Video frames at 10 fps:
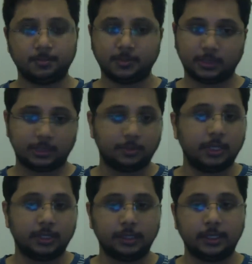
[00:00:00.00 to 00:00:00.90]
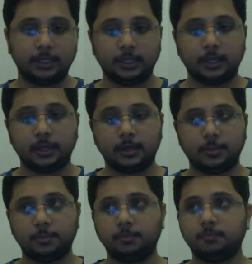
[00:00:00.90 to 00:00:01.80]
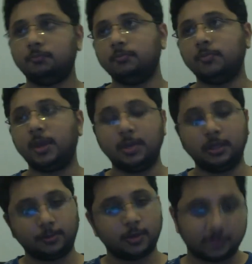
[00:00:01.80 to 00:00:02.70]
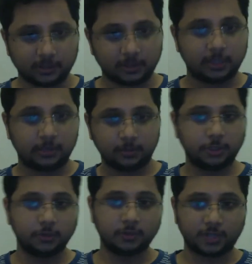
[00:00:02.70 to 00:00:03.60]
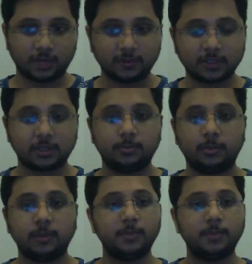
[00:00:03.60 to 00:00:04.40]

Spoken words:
Similarly, maybe repositories which use JavaScript